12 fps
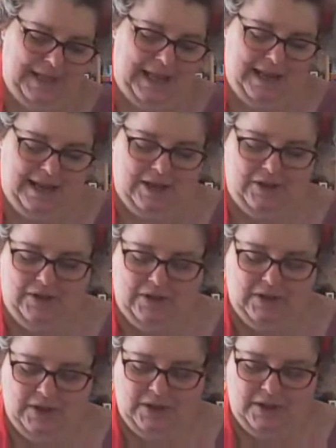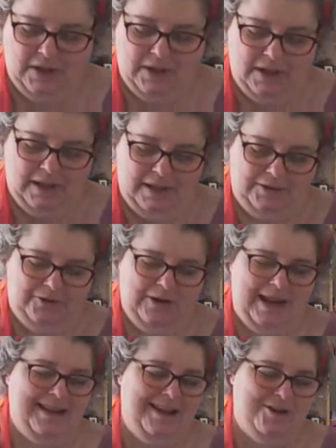there you go. The
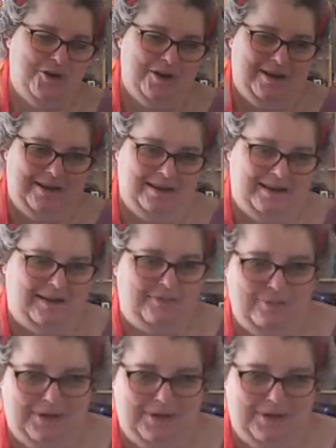transition is